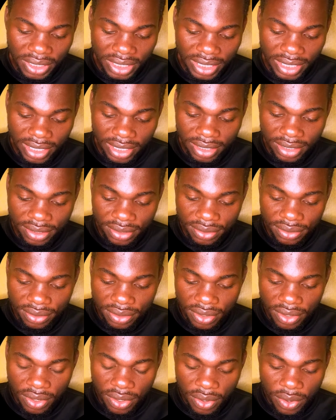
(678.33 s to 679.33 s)
here
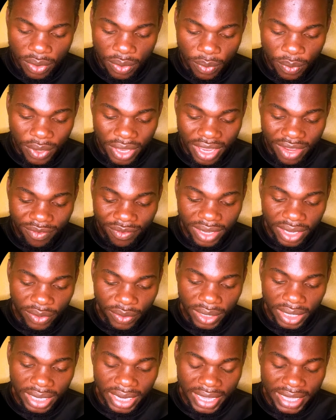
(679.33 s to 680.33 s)
we have
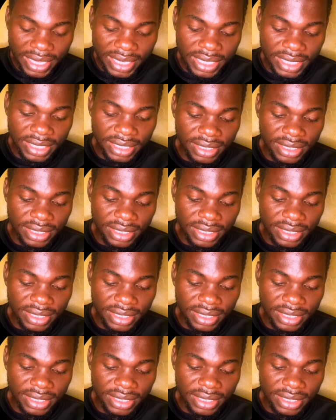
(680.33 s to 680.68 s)
our like